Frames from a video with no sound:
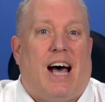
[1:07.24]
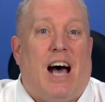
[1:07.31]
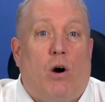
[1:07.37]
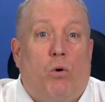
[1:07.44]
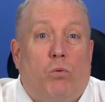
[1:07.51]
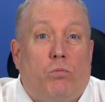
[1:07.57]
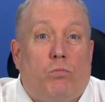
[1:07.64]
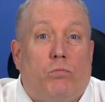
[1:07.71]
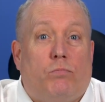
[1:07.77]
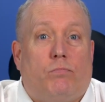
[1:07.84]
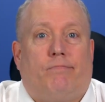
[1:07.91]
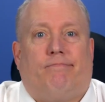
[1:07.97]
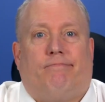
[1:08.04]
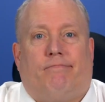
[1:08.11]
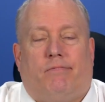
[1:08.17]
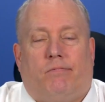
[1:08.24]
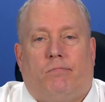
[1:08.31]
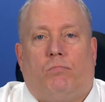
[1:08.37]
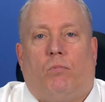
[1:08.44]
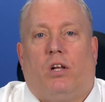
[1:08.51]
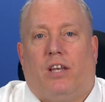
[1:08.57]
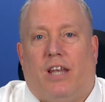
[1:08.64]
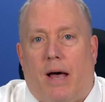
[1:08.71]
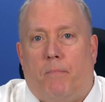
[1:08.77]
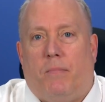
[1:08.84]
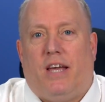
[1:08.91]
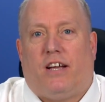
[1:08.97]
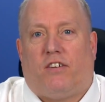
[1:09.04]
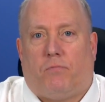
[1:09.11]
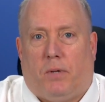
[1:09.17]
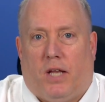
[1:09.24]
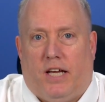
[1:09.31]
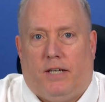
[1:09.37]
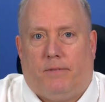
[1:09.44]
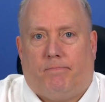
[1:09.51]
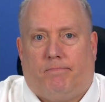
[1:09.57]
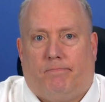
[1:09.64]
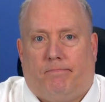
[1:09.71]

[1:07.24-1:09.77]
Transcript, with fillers: How? Well, let me explain.